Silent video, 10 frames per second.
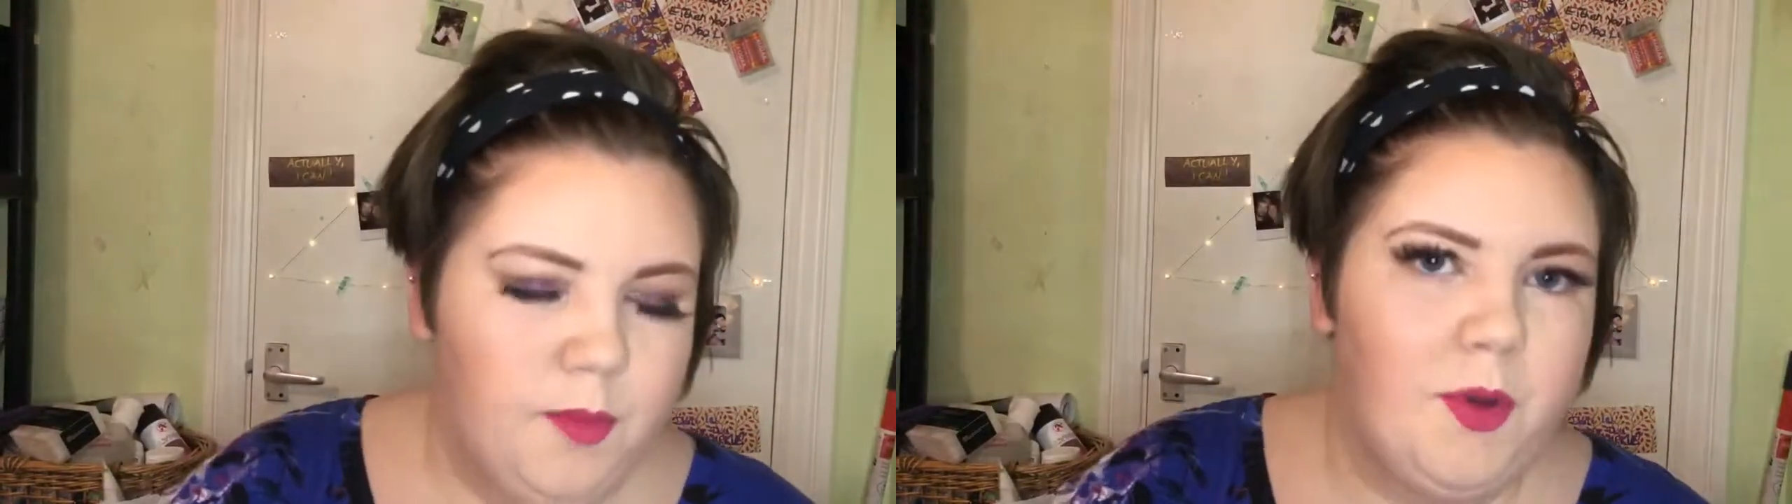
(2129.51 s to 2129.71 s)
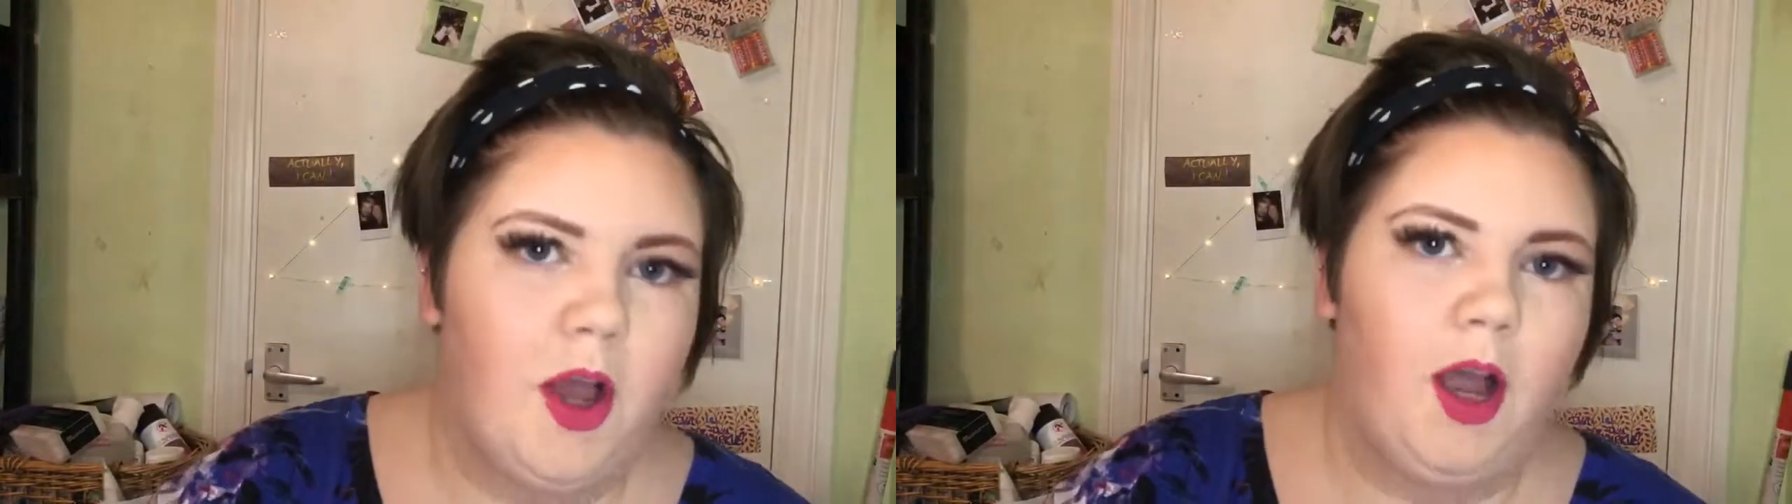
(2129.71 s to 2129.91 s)

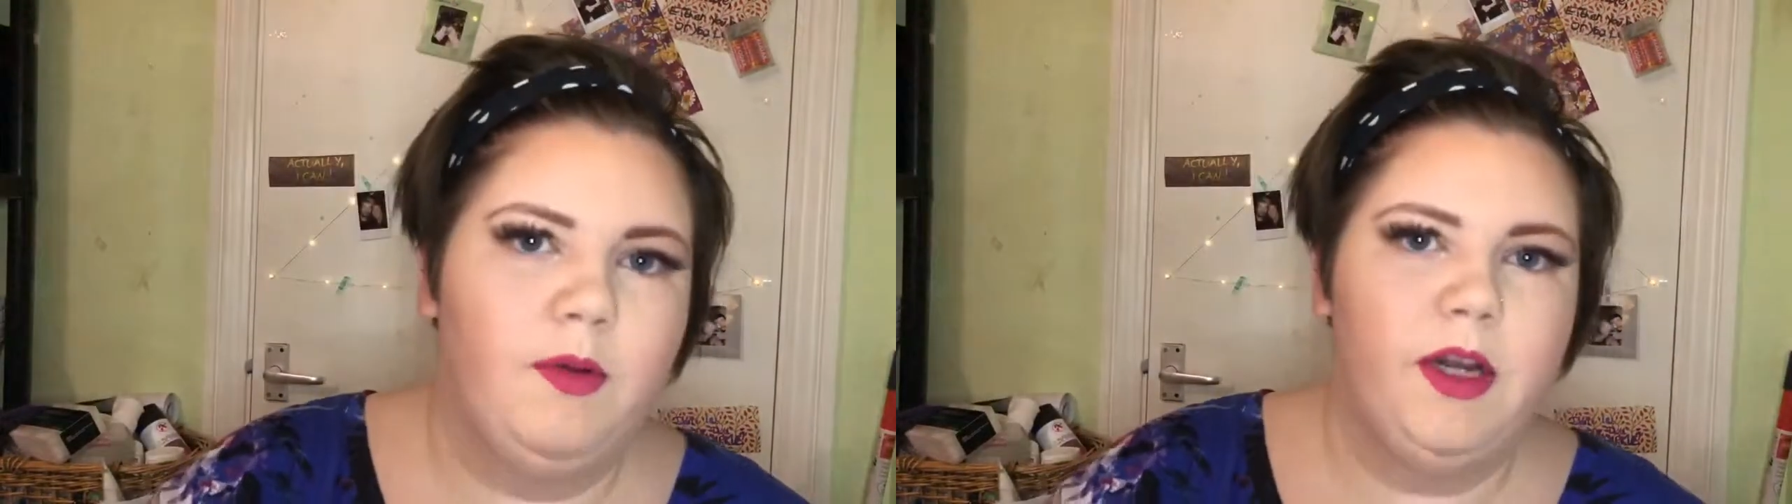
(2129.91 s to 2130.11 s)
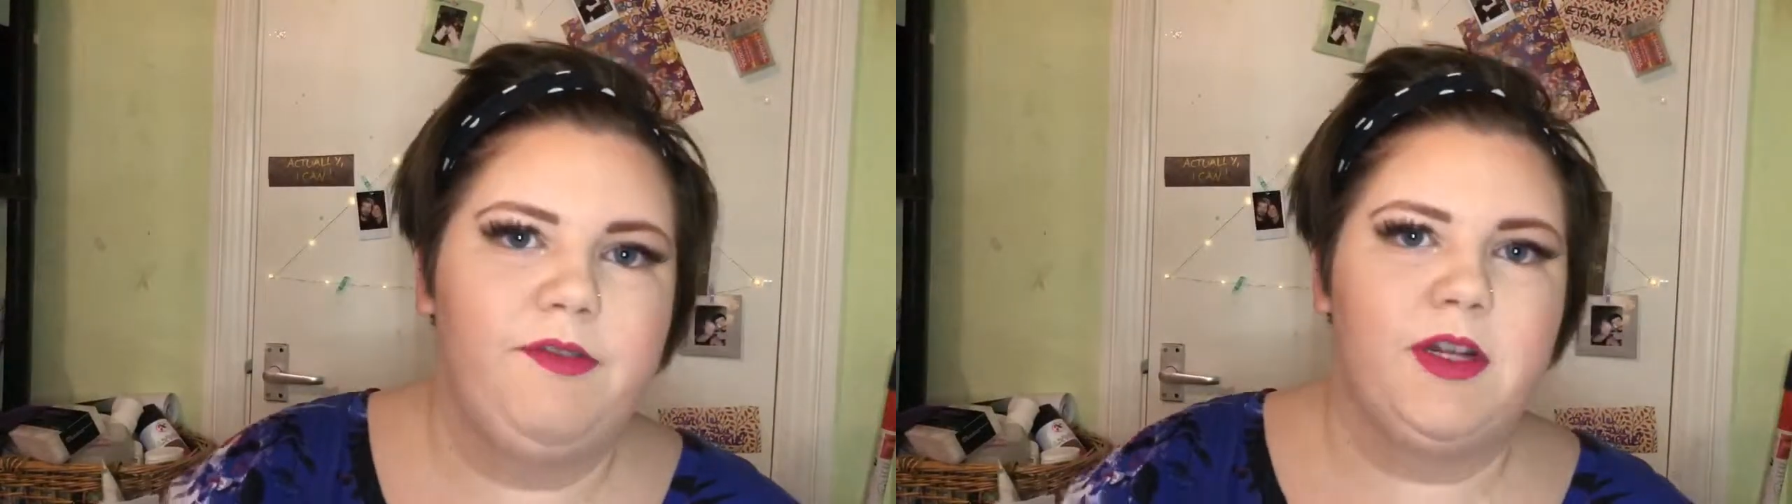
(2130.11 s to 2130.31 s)
But I
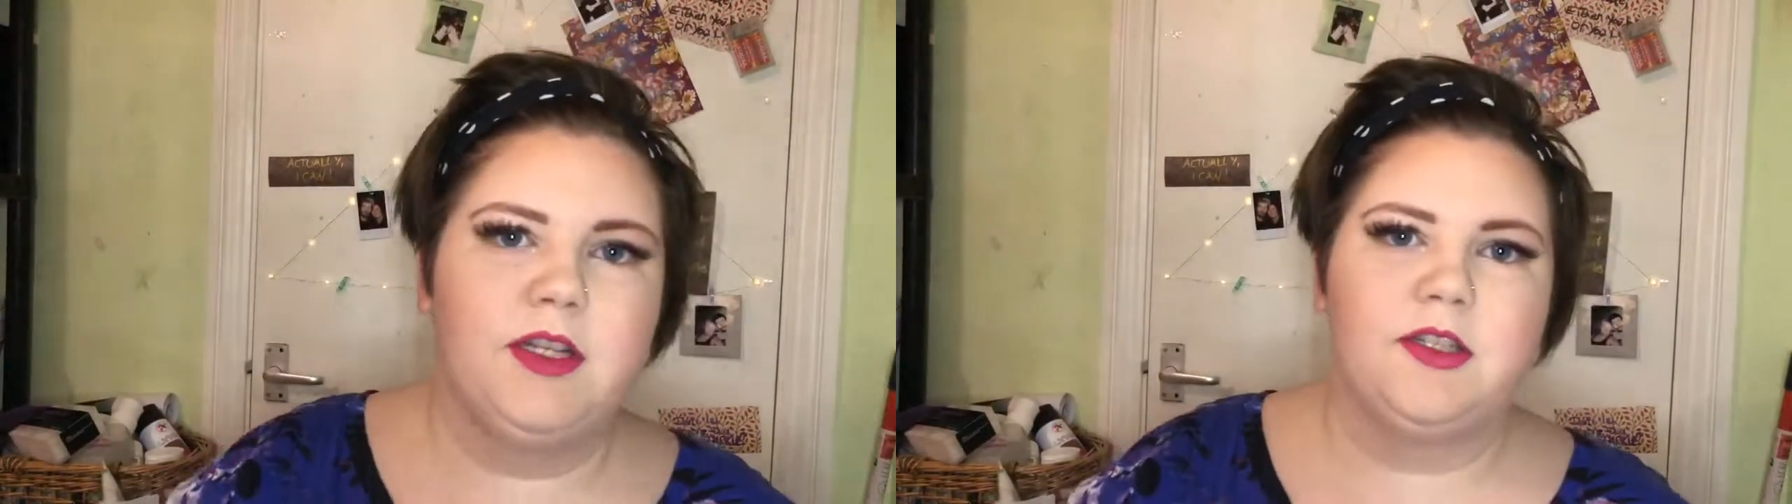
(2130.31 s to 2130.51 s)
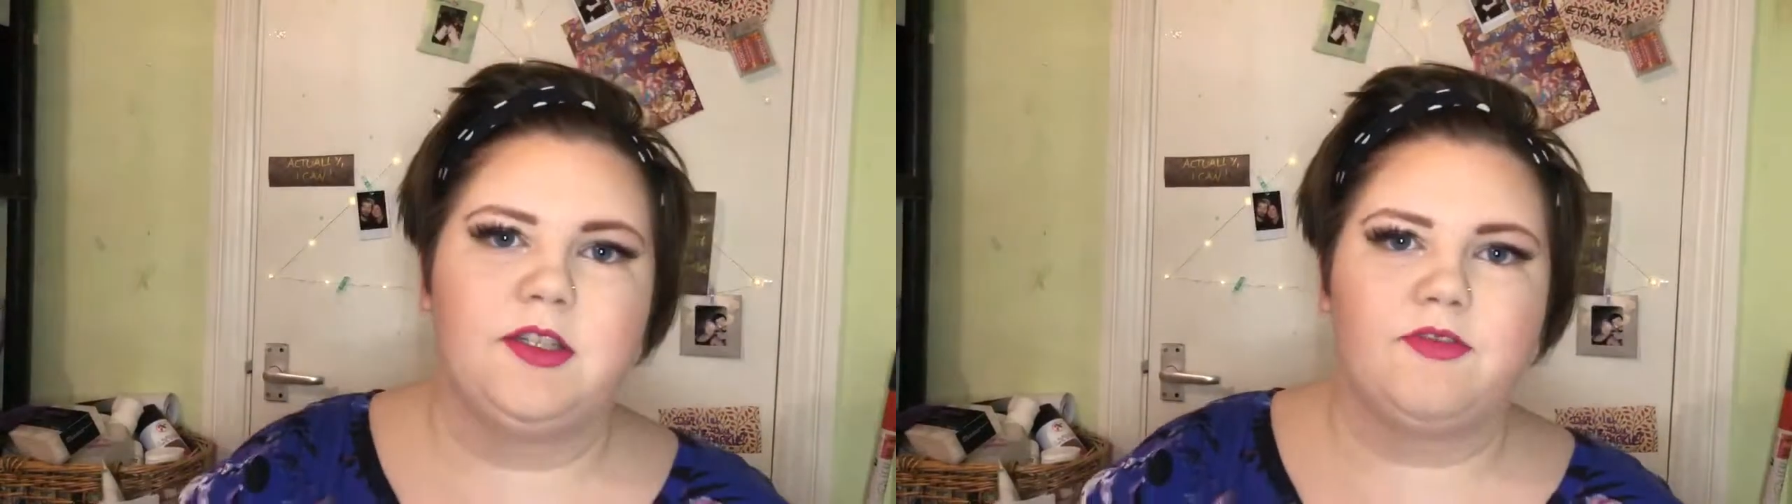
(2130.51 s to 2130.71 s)
will leave in
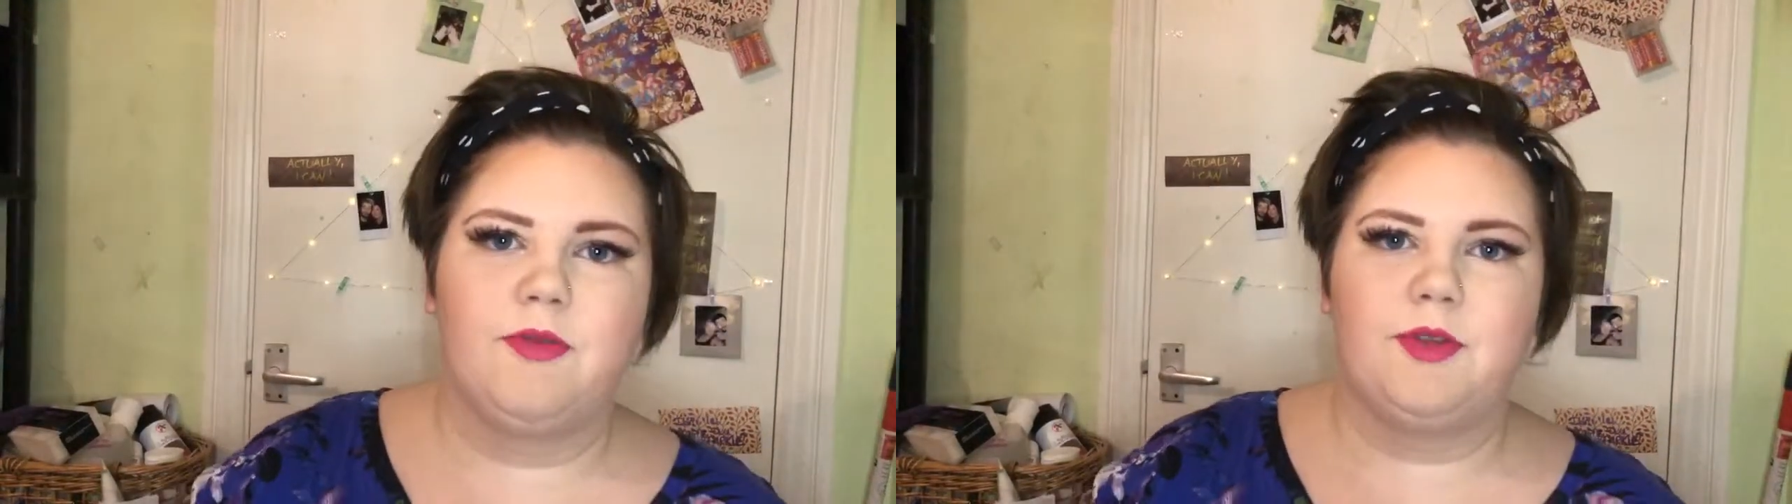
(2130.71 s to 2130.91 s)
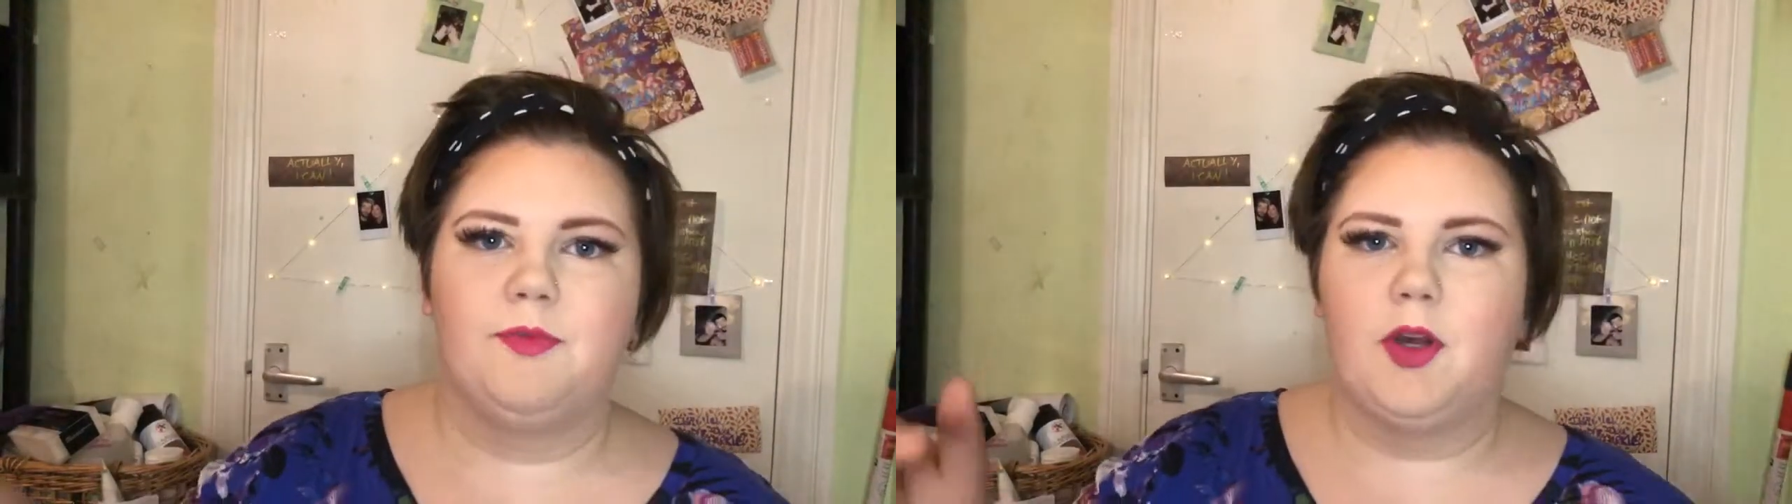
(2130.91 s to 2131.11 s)
the description